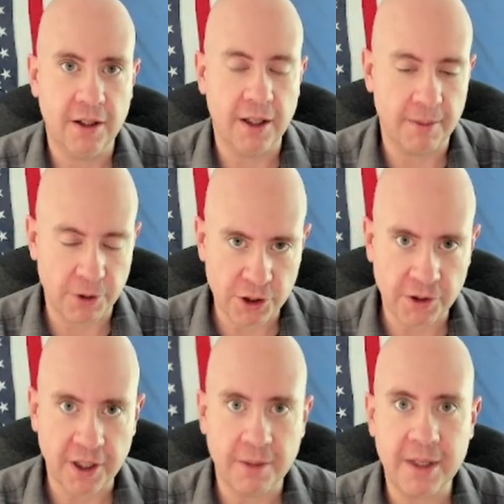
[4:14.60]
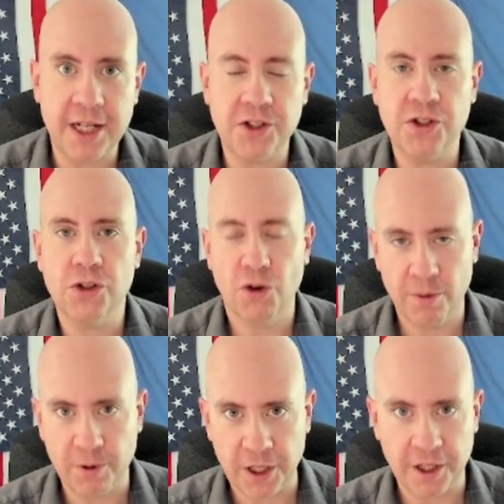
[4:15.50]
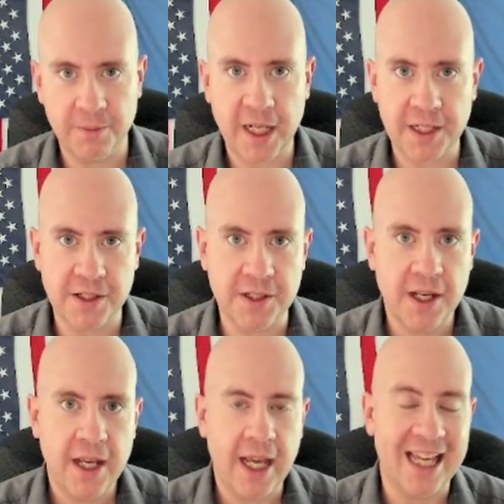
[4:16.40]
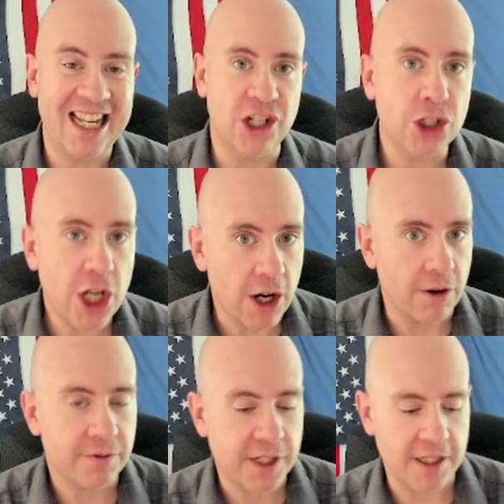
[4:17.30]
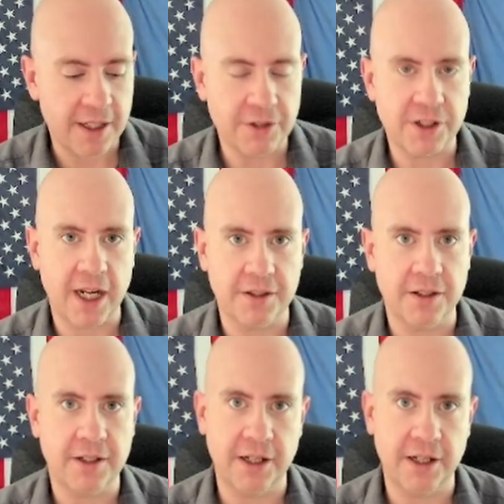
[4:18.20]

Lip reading: Personal income taxes, corporate income taxes, and a share of state sales taxes.